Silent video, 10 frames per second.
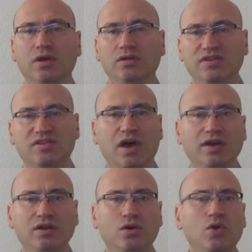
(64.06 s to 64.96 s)

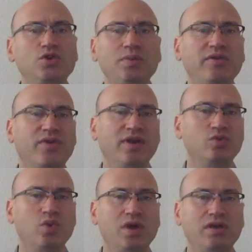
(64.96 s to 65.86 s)
decide who to be
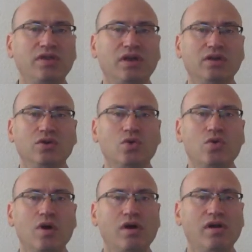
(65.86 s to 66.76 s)
friends with and
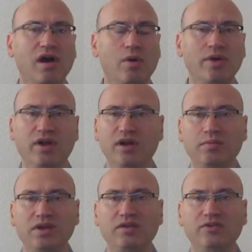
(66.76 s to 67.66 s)
who are our
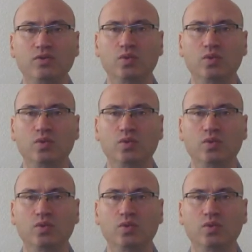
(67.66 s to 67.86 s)
enemies,